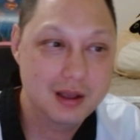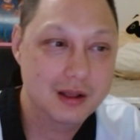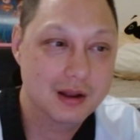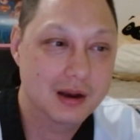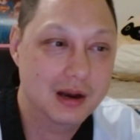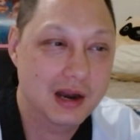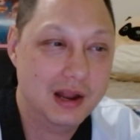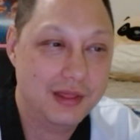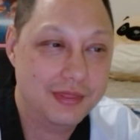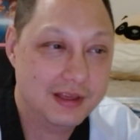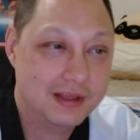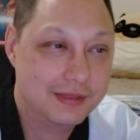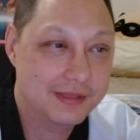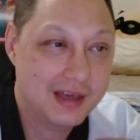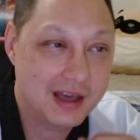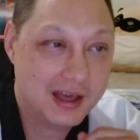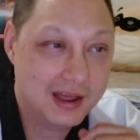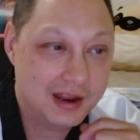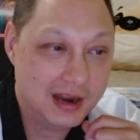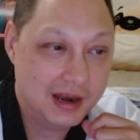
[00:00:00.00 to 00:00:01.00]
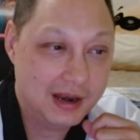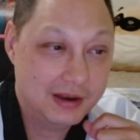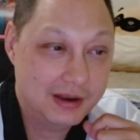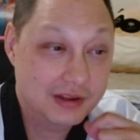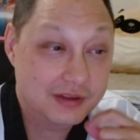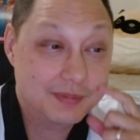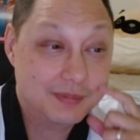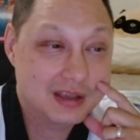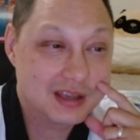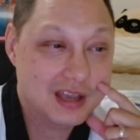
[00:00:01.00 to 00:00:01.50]
I think and this
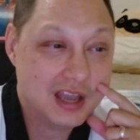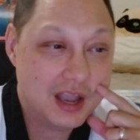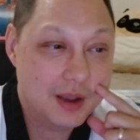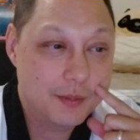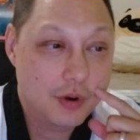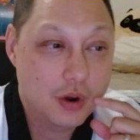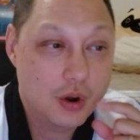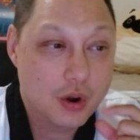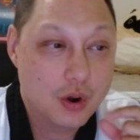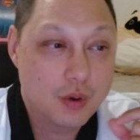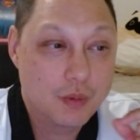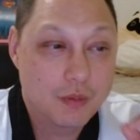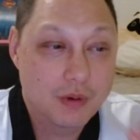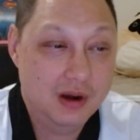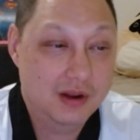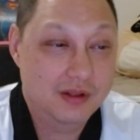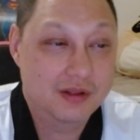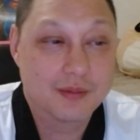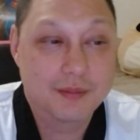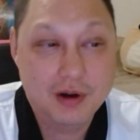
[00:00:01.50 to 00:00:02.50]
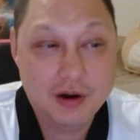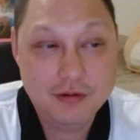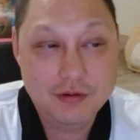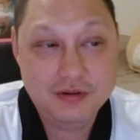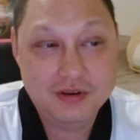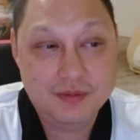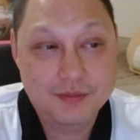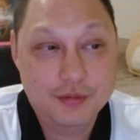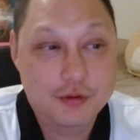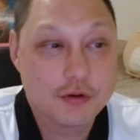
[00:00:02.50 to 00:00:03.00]
became one of the most
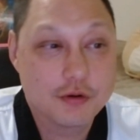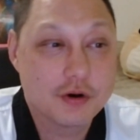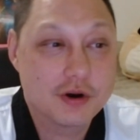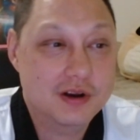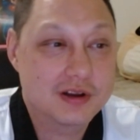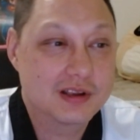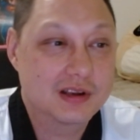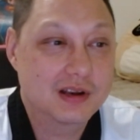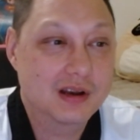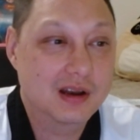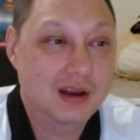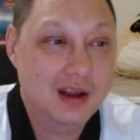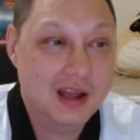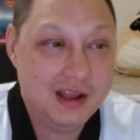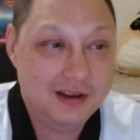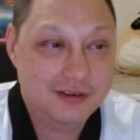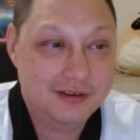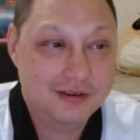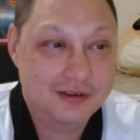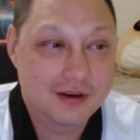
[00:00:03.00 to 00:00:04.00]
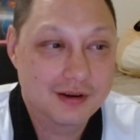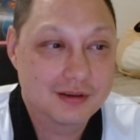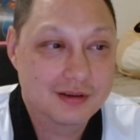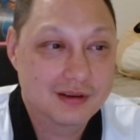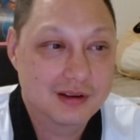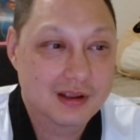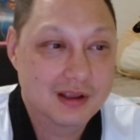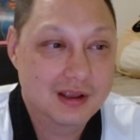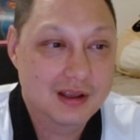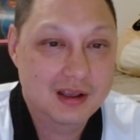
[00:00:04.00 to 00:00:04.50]
important letters
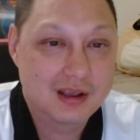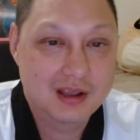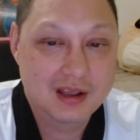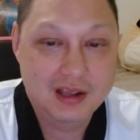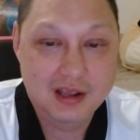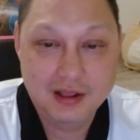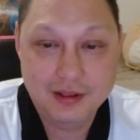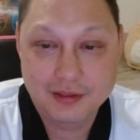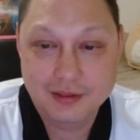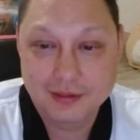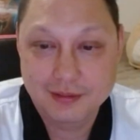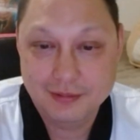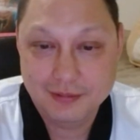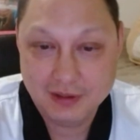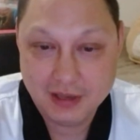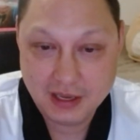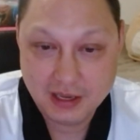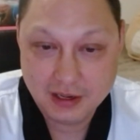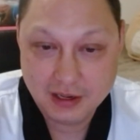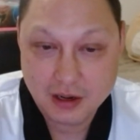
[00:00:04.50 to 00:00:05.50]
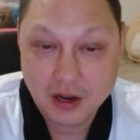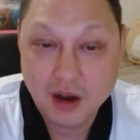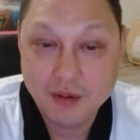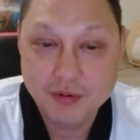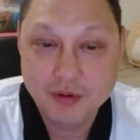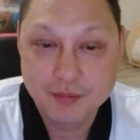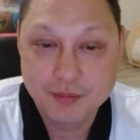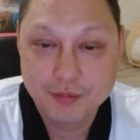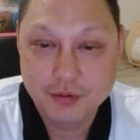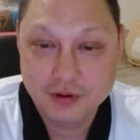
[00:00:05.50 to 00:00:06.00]
in comic
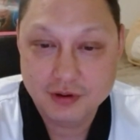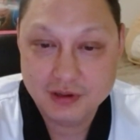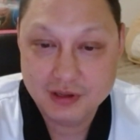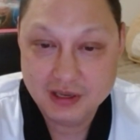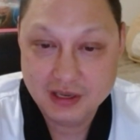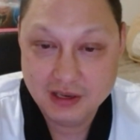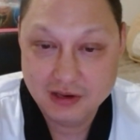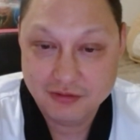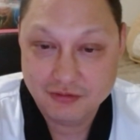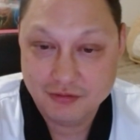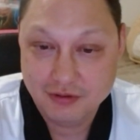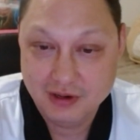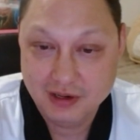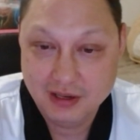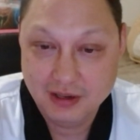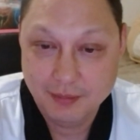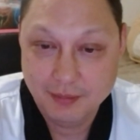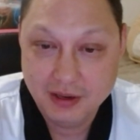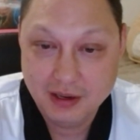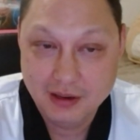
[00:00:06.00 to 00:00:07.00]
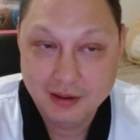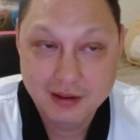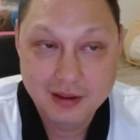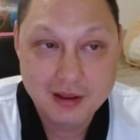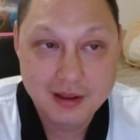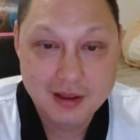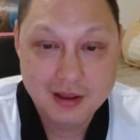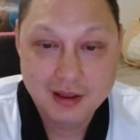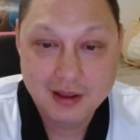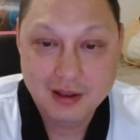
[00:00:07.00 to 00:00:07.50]
book history. I mean,
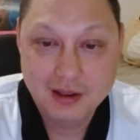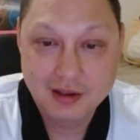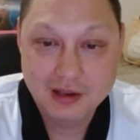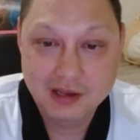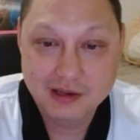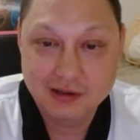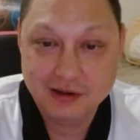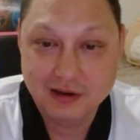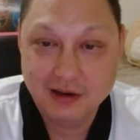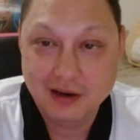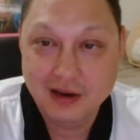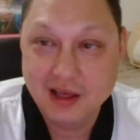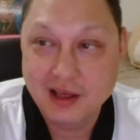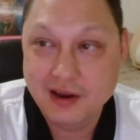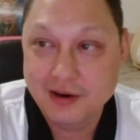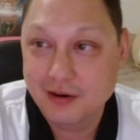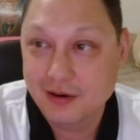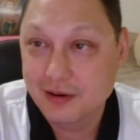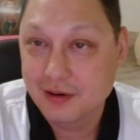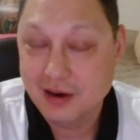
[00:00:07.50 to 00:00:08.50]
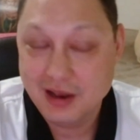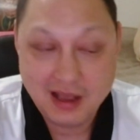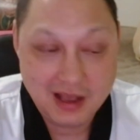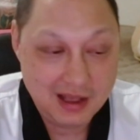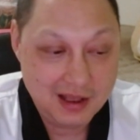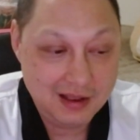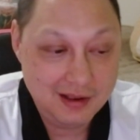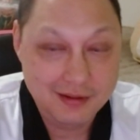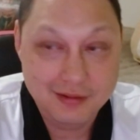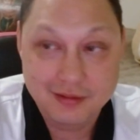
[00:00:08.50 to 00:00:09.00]
this is a letter
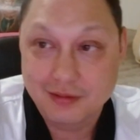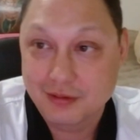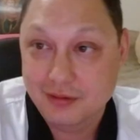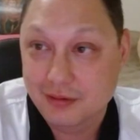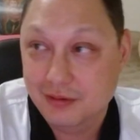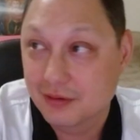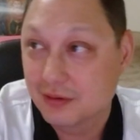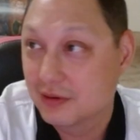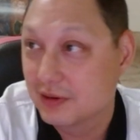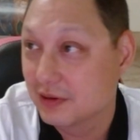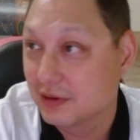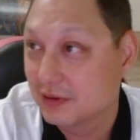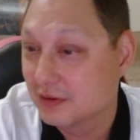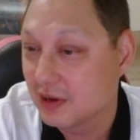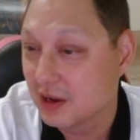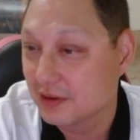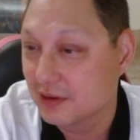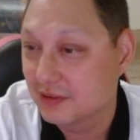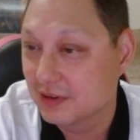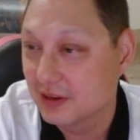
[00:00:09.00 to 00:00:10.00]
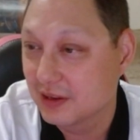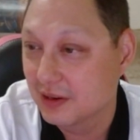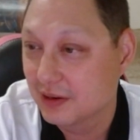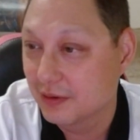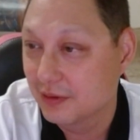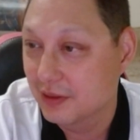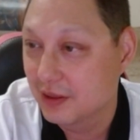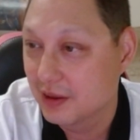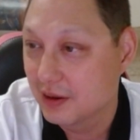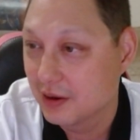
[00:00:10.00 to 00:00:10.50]

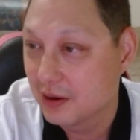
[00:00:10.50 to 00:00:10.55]
discussing